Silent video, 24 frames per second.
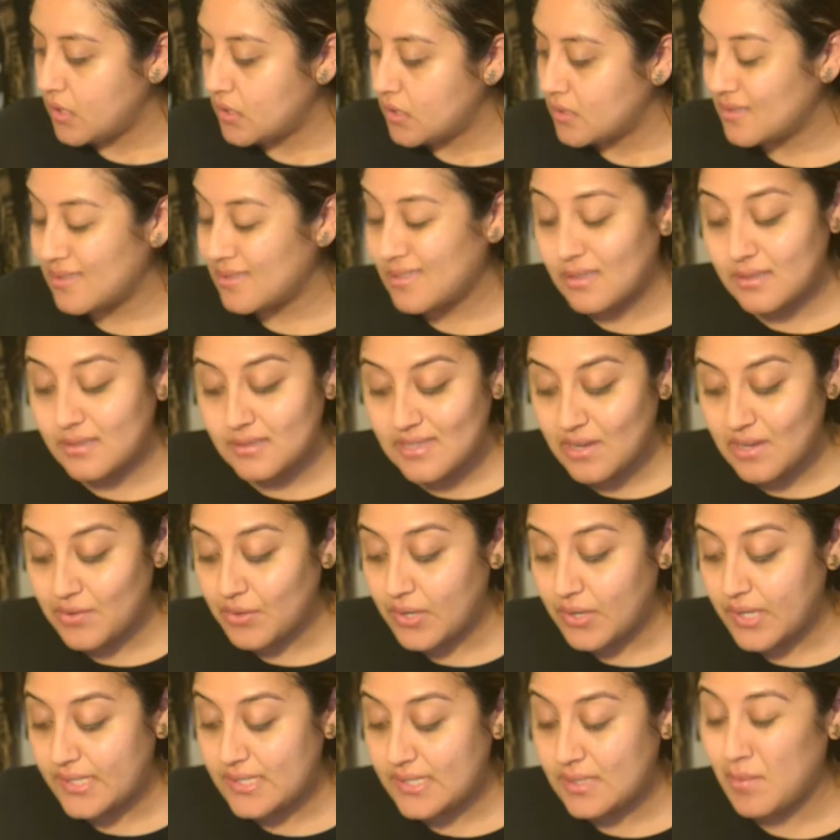This is going to sound
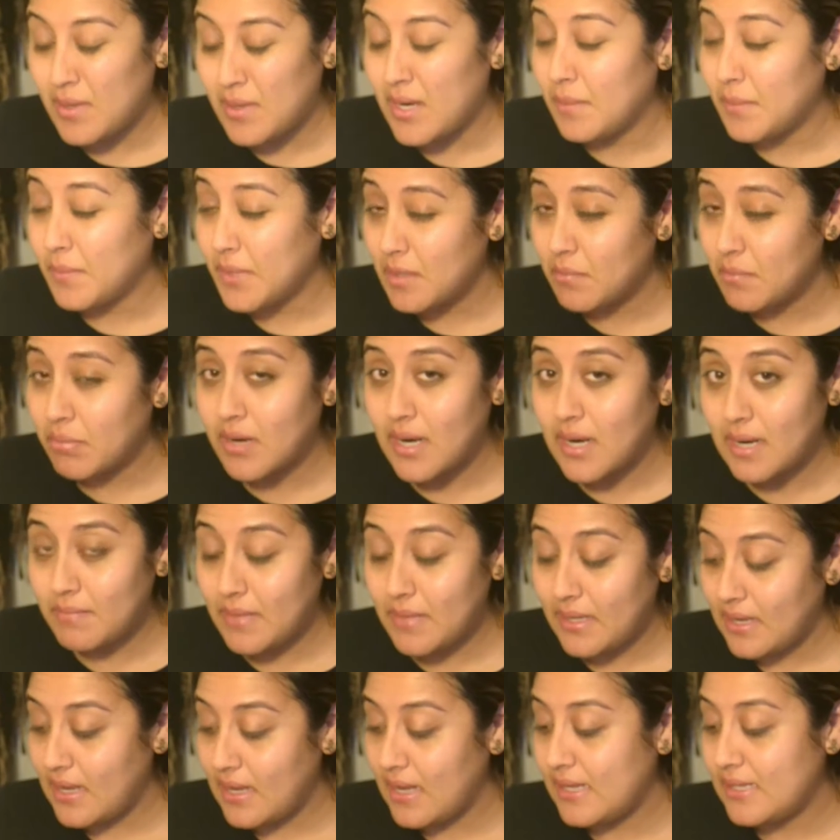crazy, but I'm going to prime
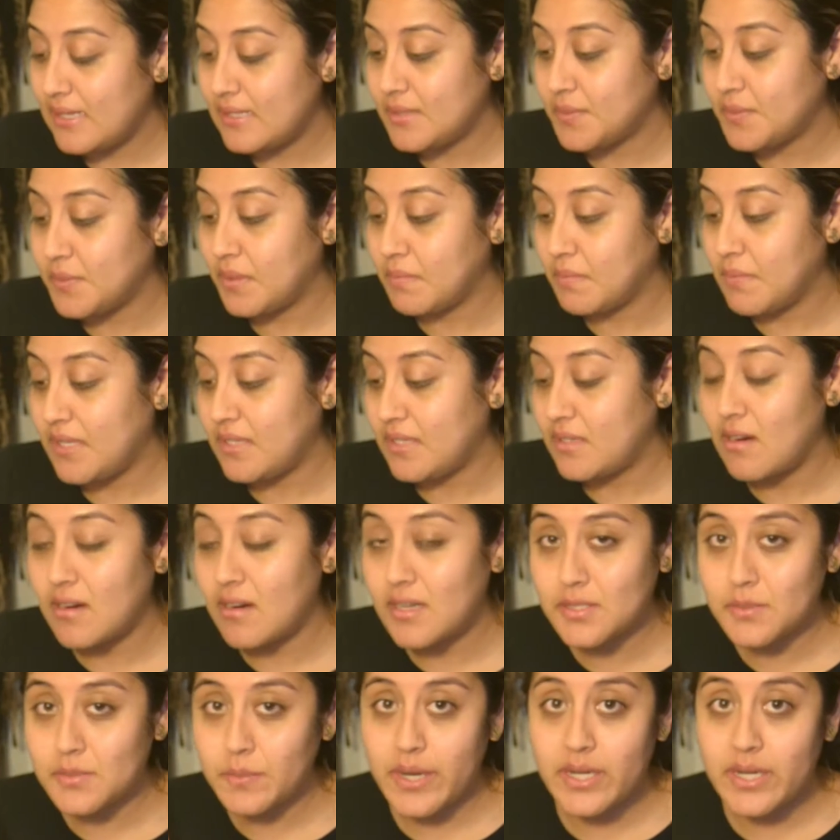my eyes with my
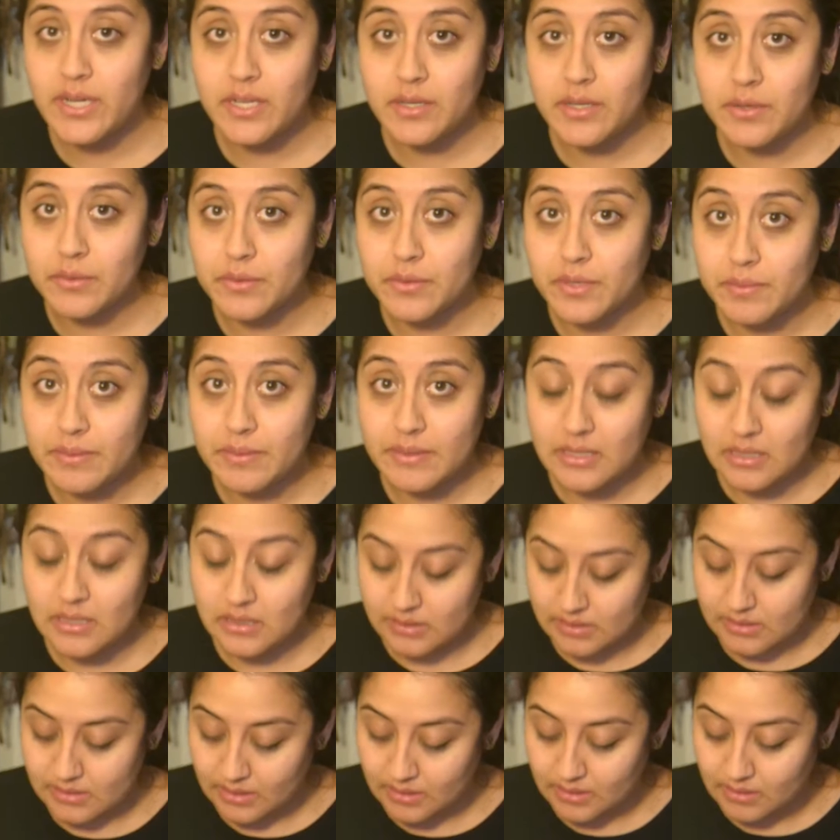NARS Radiate Creamy
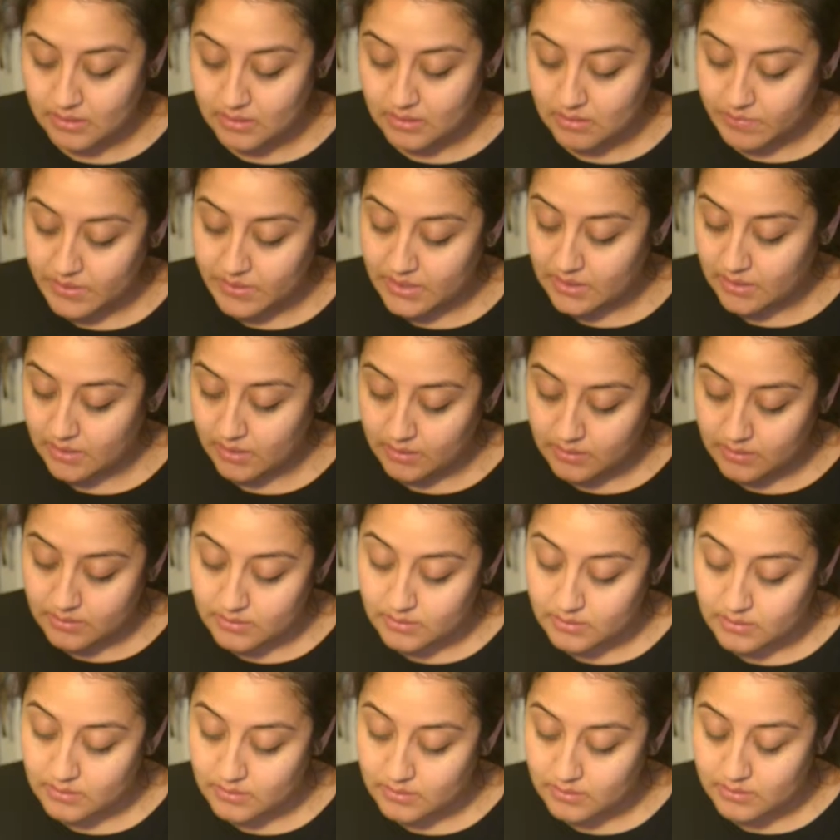Concealer
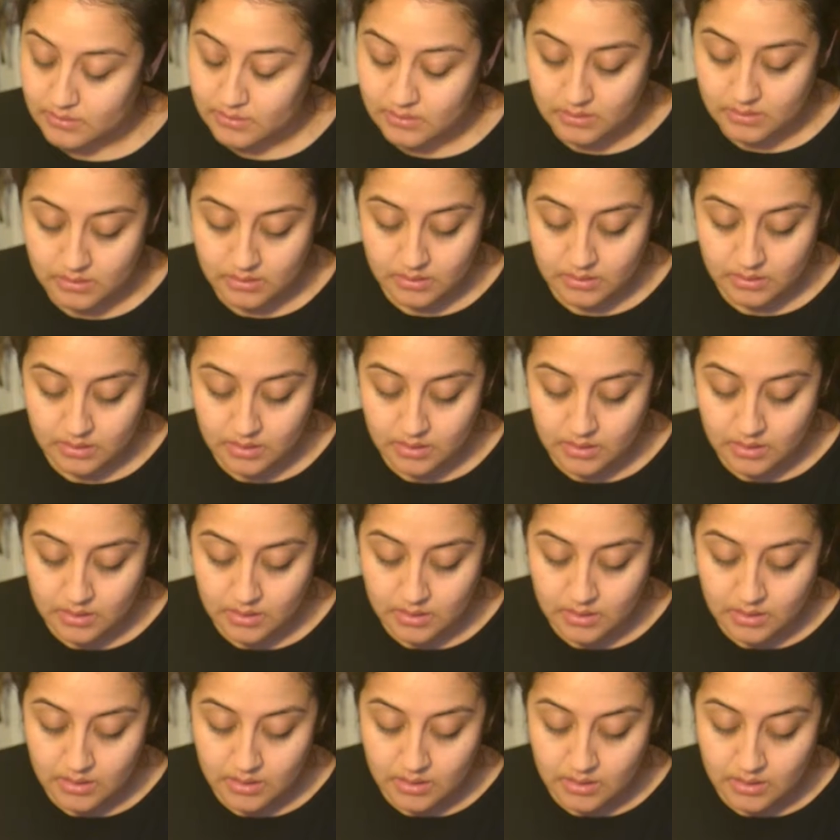because
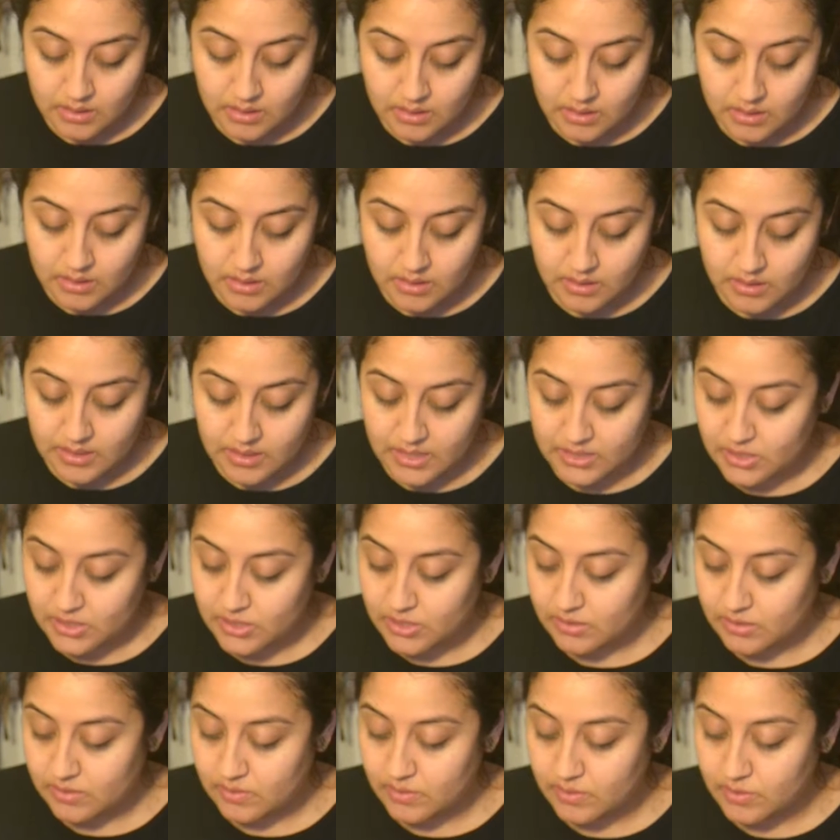that's
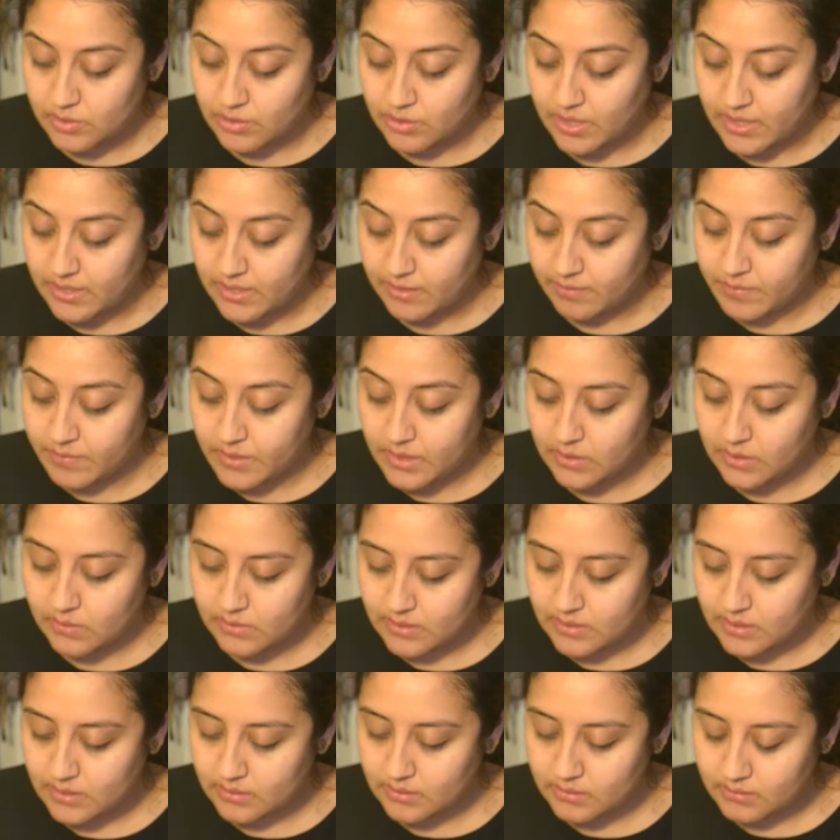just the trend I've been
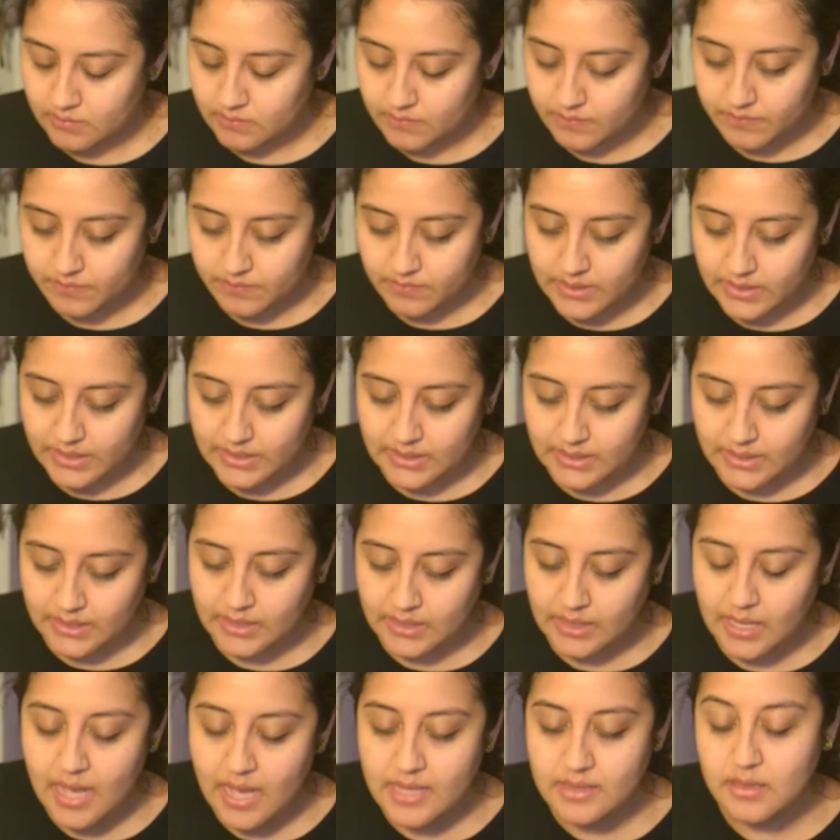using
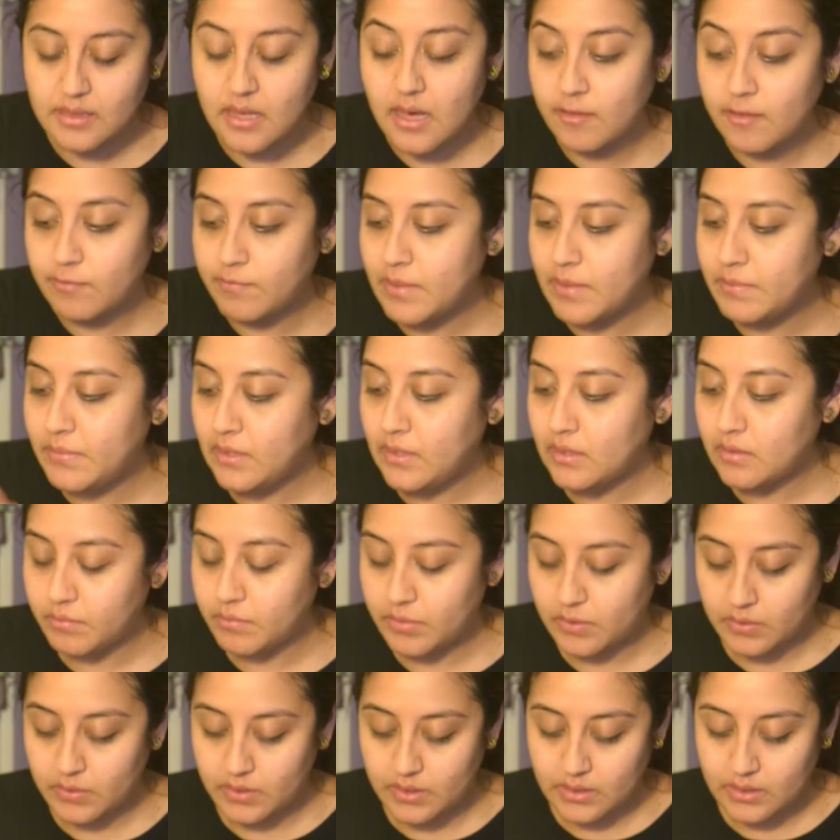lately. I love my
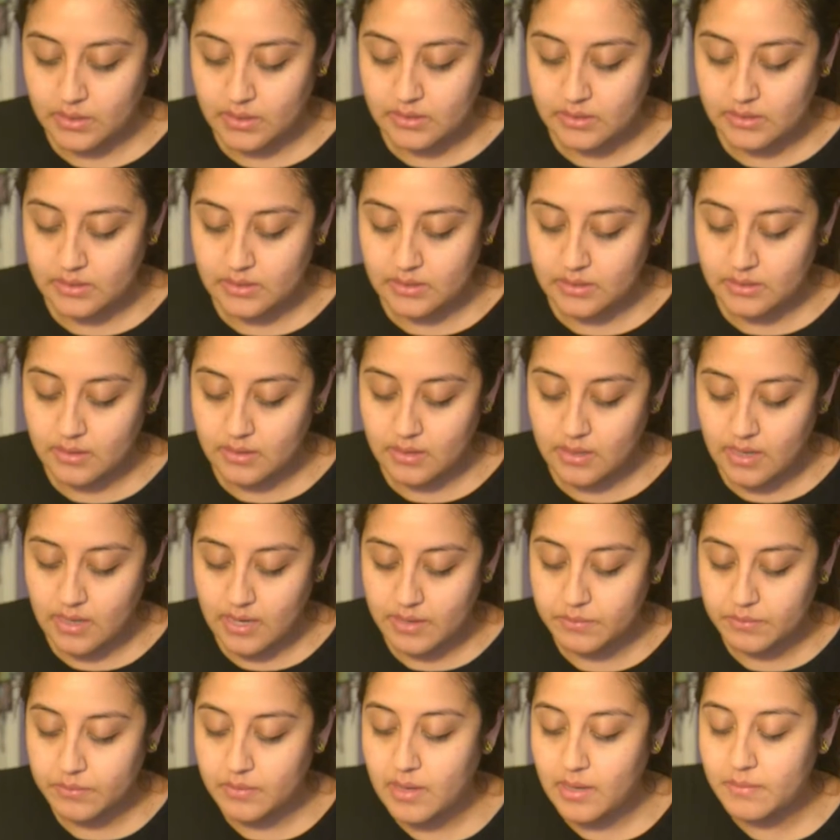MicaBeauty concealer.